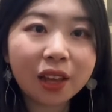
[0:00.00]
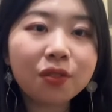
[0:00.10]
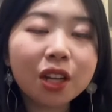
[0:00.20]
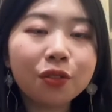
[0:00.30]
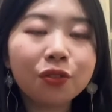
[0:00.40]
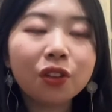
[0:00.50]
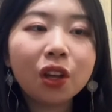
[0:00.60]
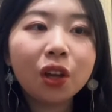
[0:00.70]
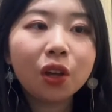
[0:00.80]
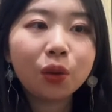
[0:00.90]
even if
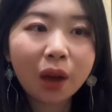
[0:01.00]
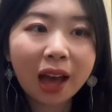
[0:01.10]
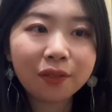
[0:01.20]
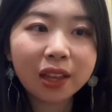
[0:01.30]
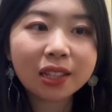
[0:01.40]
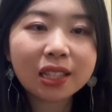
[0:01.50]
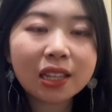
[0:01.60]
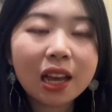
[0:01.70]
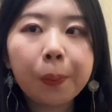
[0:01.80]
you have it.